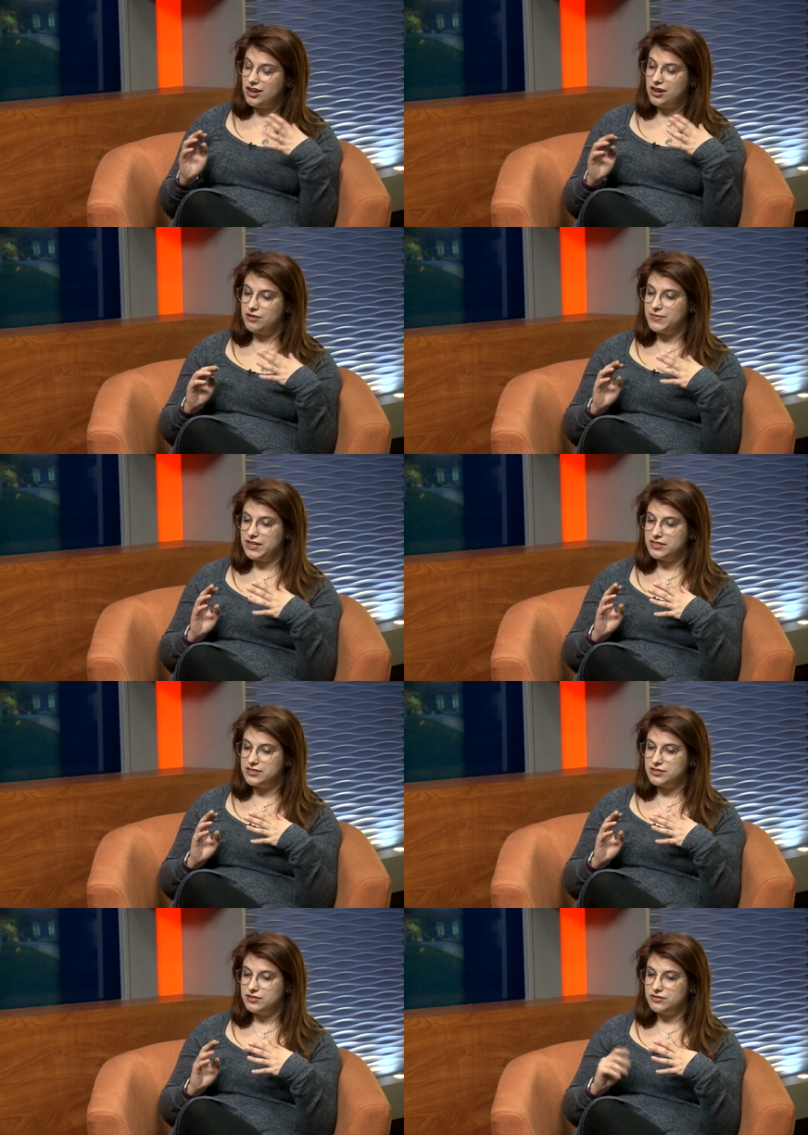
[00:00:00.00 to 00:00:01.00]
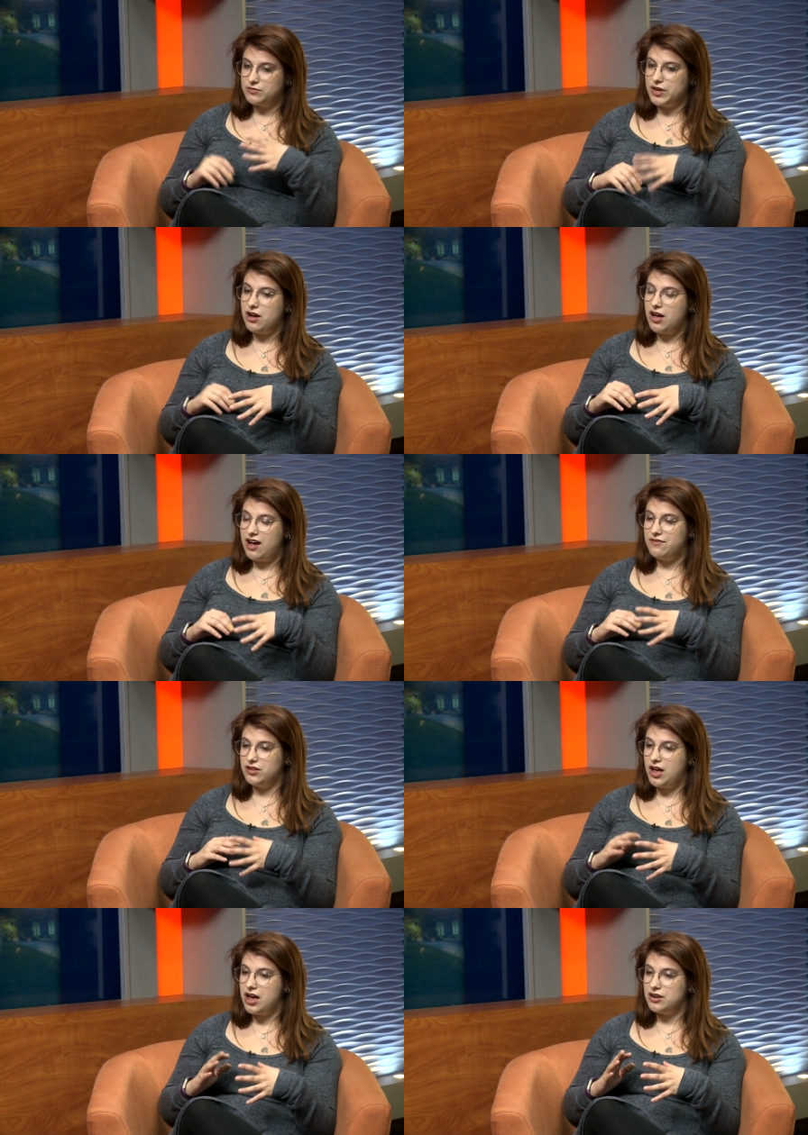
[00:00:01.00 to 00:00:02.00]
um, is we all have a
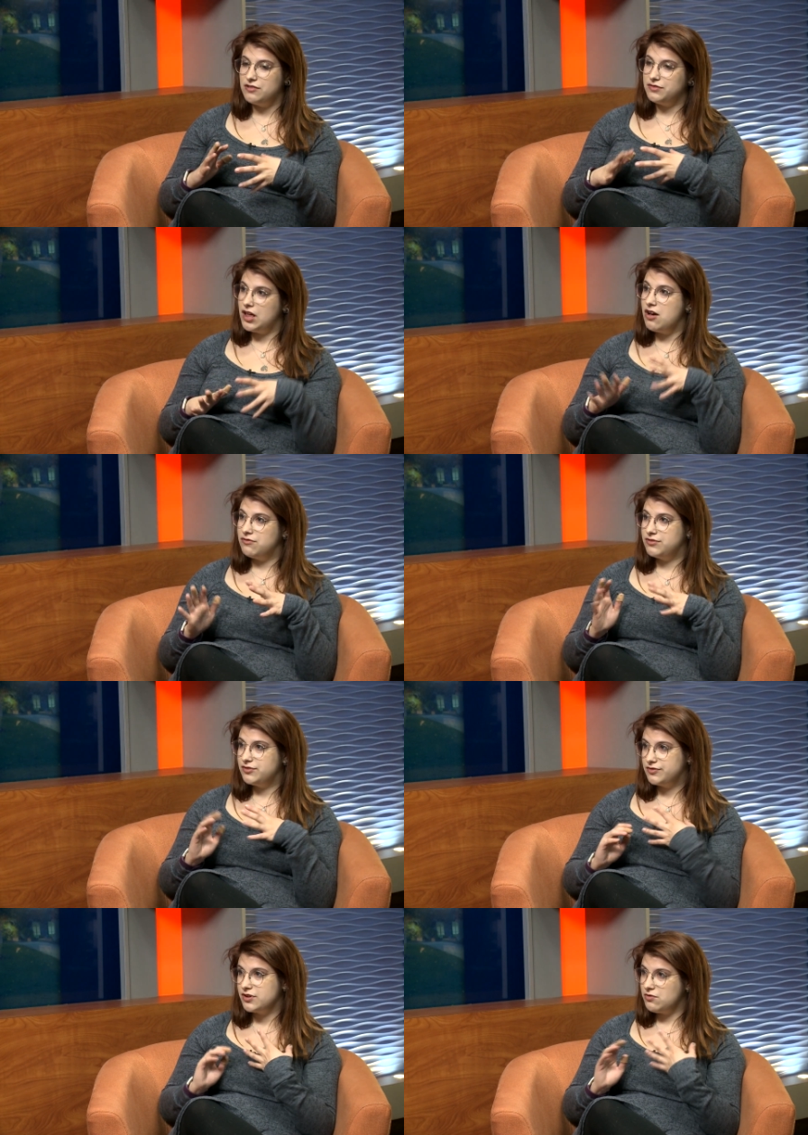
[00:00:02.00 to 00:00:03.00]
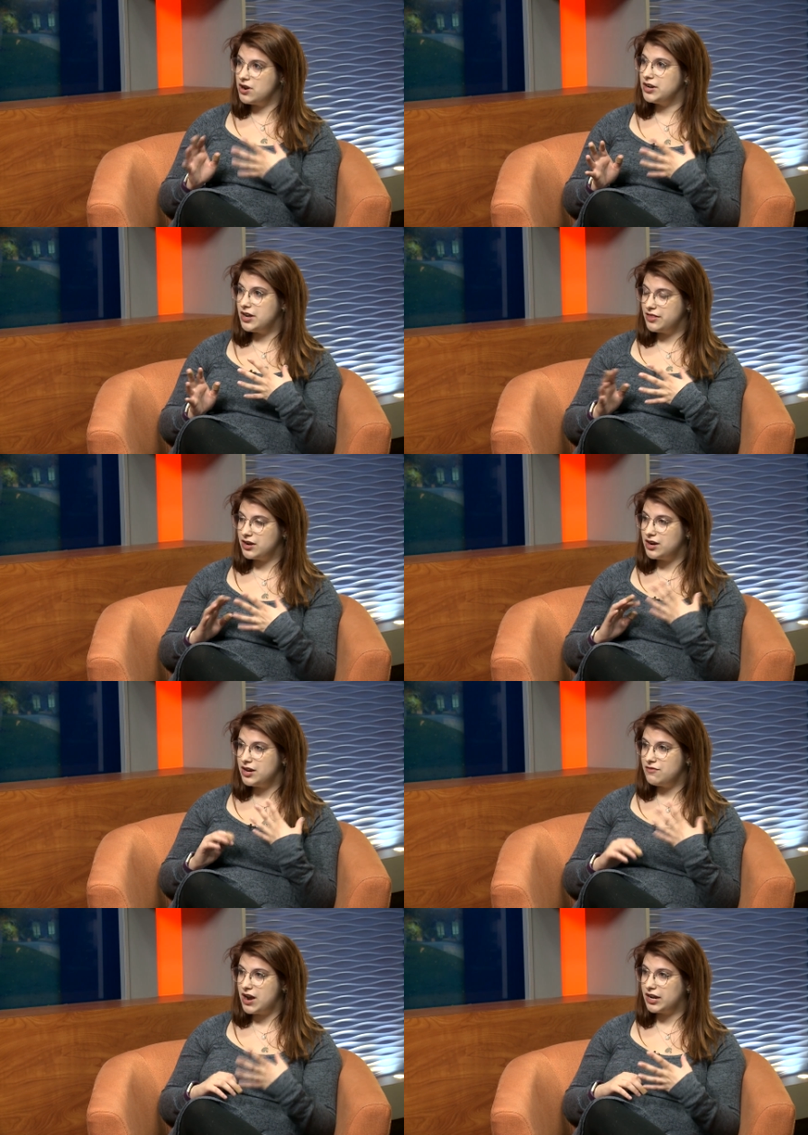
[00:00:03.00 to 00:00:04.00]
lot of love for one another
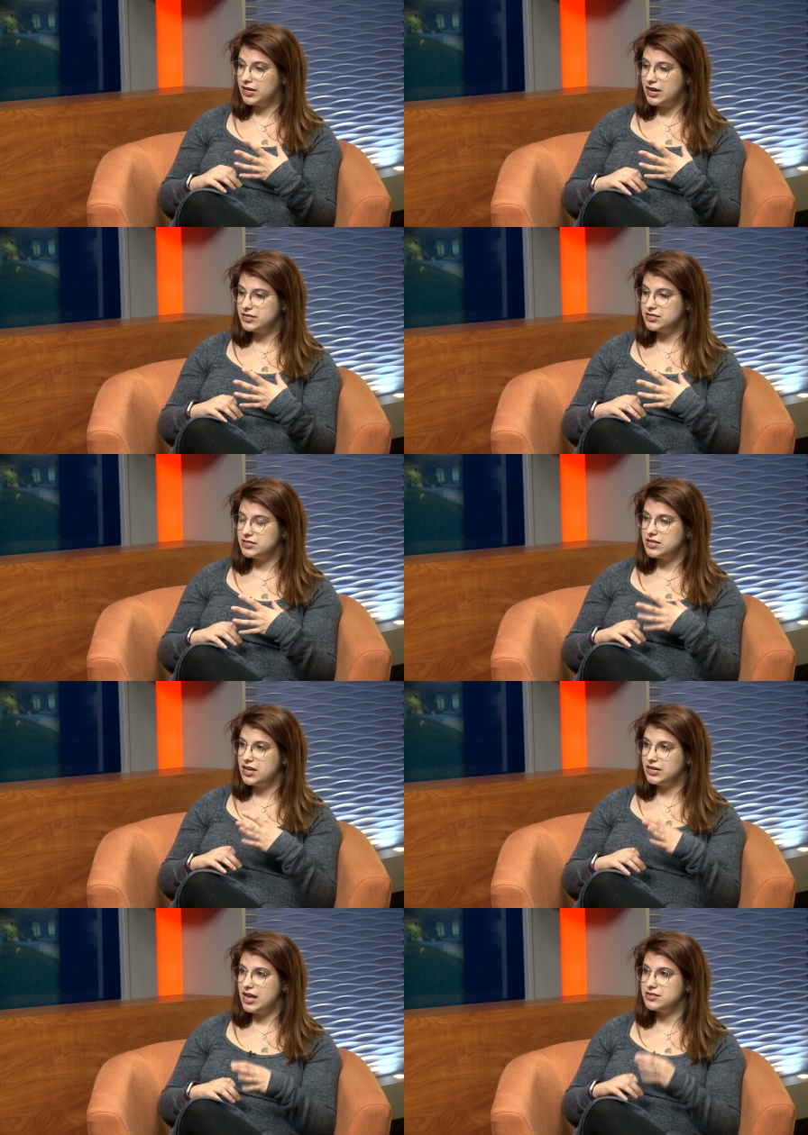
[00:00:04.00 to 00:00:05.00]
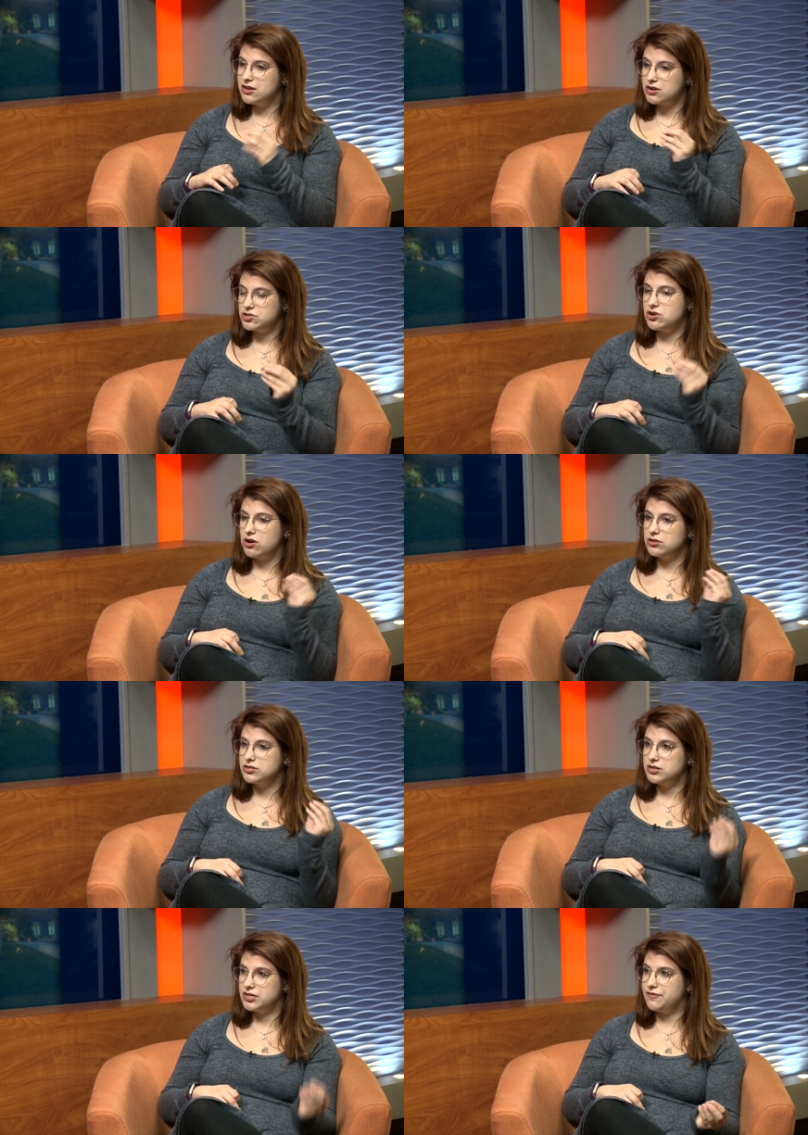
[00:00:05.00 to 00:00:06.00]
and recognizes that yes, our
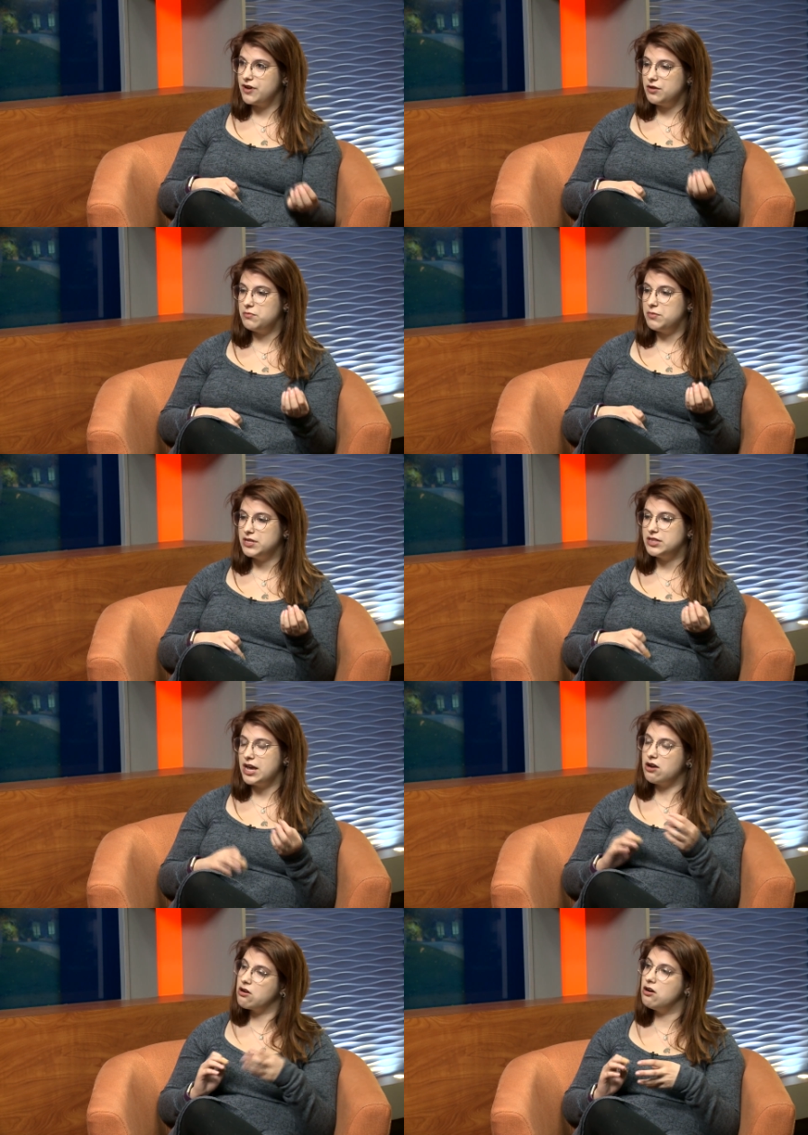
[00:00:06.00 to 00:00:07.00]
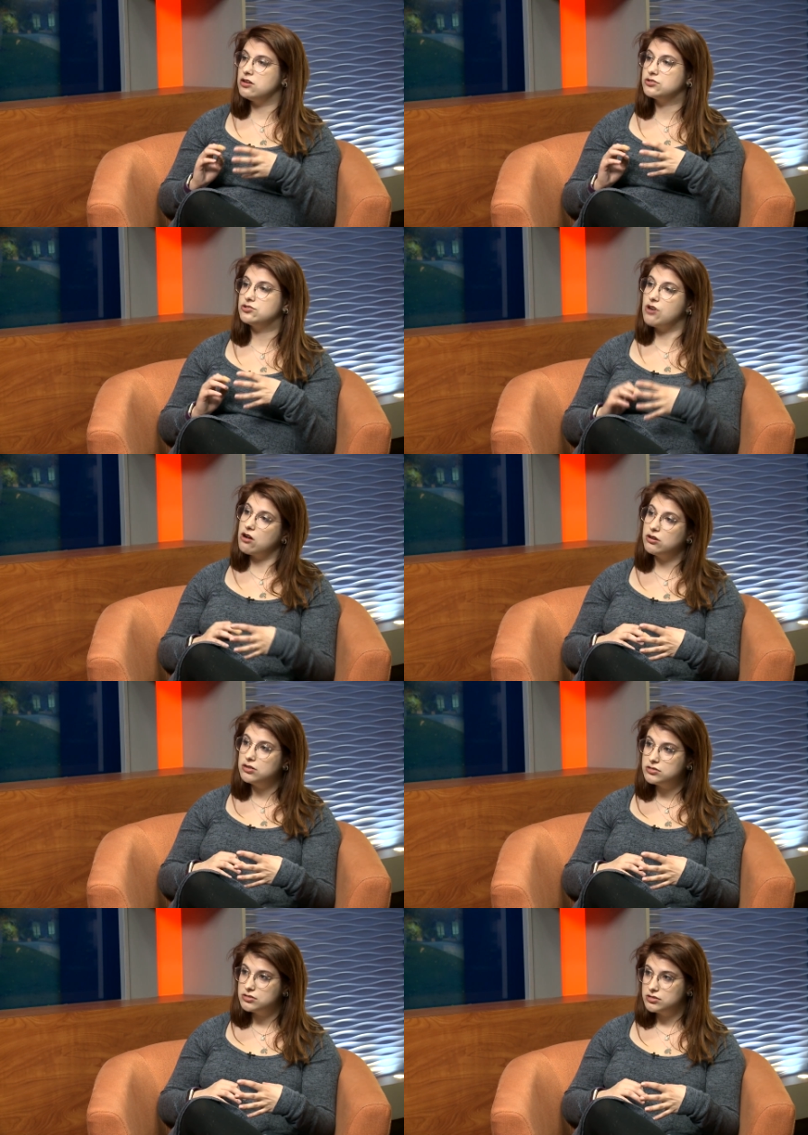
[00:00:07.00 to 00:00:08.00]
struggles are different, but they are all
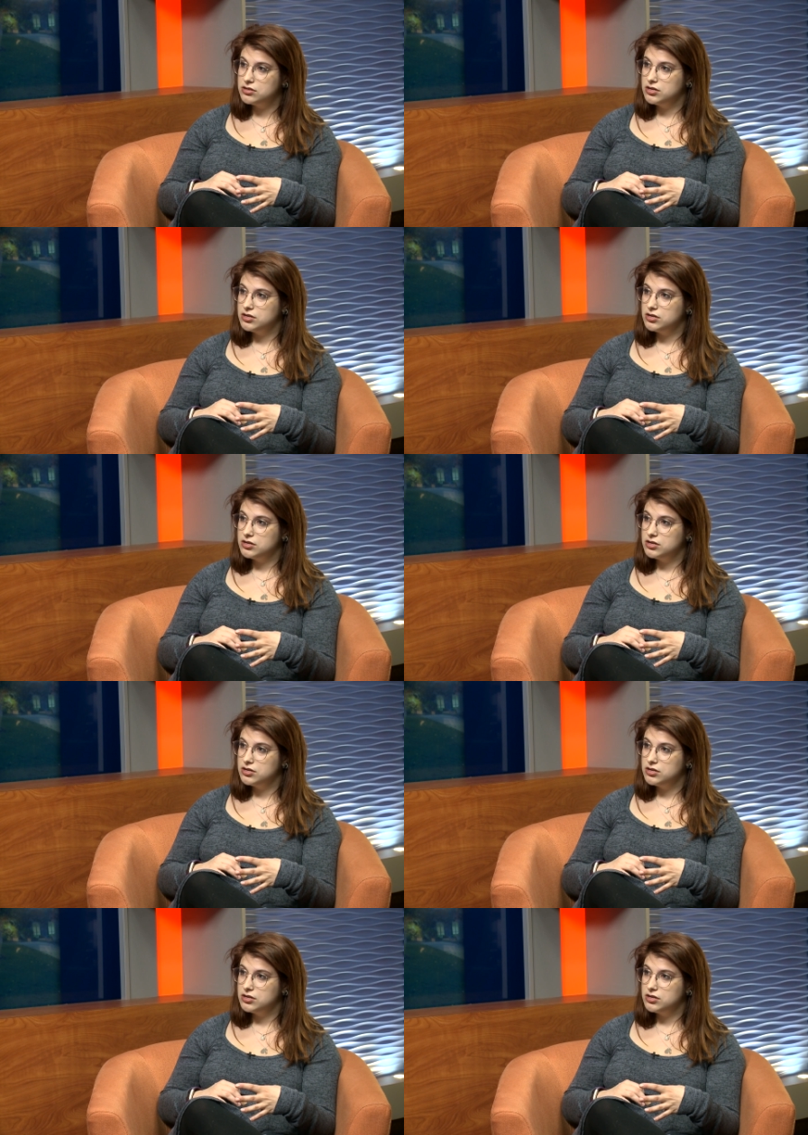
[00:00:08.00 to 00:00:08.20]
struggles.